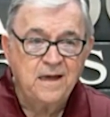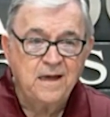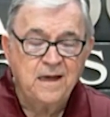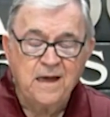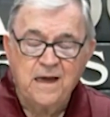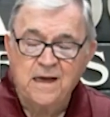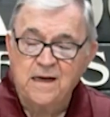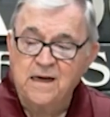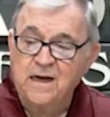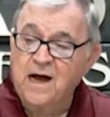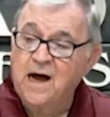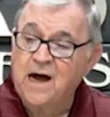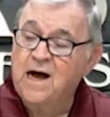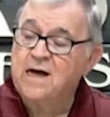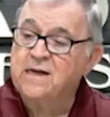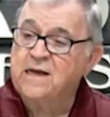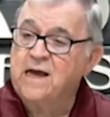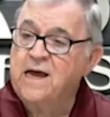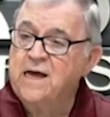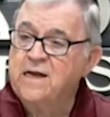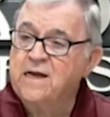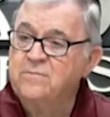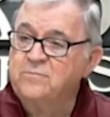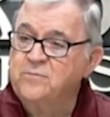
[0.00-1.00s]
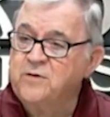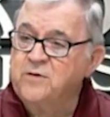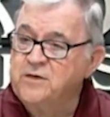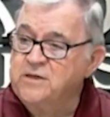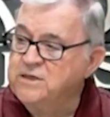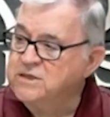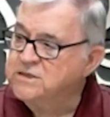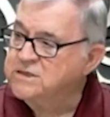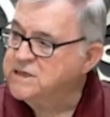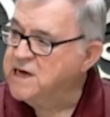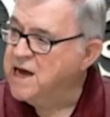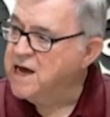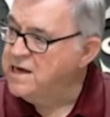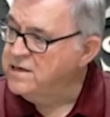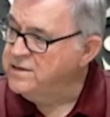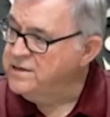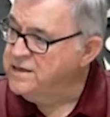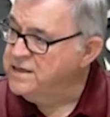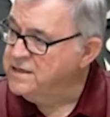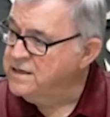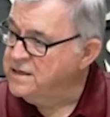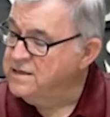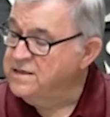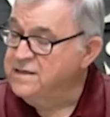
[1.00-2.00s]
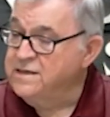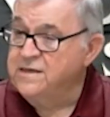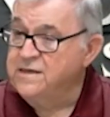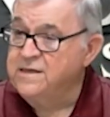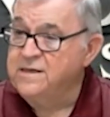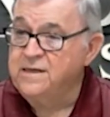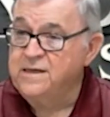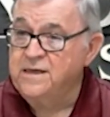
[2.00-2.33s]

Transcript: And God had him to discuss, de,